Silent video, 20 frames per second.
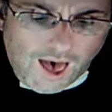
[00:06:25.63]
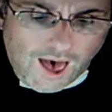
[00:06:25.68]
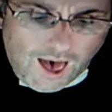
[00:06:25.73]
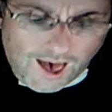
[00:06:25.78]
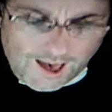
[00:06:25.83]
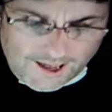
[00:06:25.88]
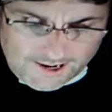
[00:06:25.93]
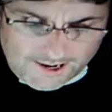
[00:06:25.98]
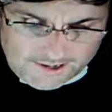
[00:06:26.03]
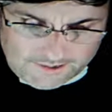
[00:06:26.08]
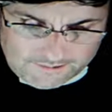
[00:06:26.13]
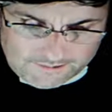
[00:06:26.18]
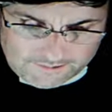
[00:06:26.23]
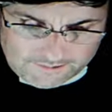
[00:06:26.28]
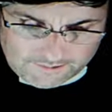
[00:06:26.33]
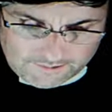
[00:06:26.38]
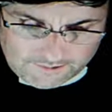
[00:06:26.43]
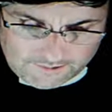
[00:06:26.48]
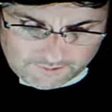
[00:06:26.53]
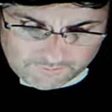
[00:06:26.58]
And
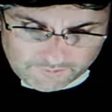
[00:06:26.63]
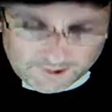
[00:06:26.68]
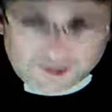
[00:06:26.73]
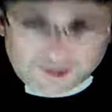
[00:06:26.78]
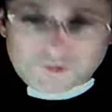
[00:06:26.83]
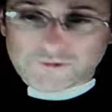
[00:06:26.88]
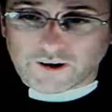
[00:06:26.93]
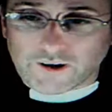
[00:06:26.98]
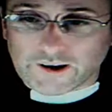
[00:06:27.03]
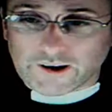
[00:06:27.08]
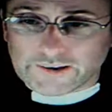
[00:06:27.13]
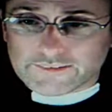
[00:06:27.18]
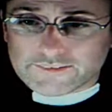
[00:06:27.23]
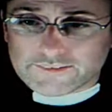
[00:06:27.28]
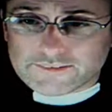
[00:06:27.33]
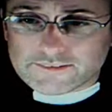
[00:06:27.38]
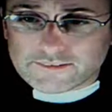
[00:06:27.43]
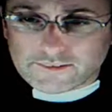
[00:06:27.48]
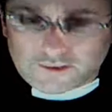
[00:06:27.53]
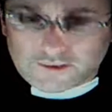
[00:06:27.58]
he
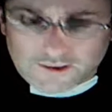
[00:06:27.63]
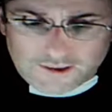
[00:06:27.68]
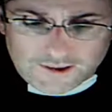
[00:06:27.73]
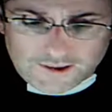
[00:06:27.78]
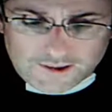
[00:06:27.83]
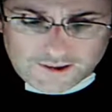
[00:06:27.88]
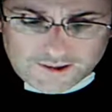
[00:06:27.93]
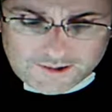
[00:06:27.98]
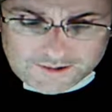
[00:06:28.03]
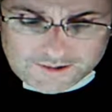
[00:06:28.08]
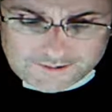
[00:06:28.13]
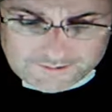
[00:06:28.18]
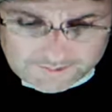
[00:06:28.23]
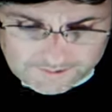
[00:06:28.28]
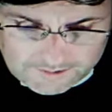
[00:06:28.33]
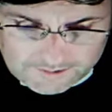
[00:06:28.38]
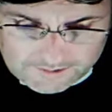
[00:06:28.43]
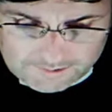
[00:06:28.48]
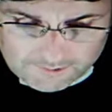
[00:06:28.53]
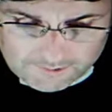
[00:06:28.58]
writes,
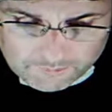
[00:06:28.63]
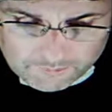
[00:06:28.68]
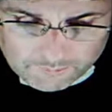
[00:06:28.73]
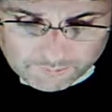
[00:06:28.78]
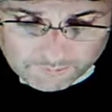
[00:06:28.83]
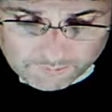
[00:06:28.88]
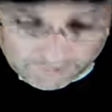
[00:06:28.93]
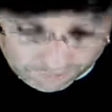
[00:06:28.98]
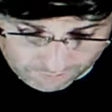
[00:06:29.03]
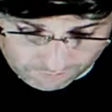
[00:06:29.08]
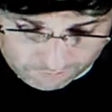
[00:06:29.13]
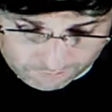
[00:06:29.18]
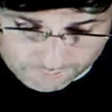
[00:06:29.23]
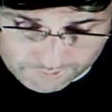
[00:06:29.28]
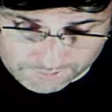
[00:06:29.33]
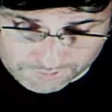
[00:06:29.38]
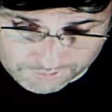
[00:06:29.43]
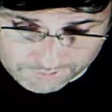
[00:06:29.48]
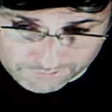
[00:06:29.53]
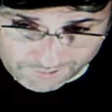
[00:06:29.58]
"Dear Bishop,"
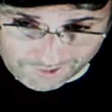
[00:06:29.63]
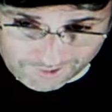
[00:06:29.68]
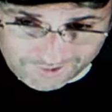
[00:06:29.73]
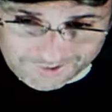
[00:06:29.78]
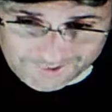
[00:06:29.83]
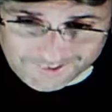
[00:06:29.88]
well,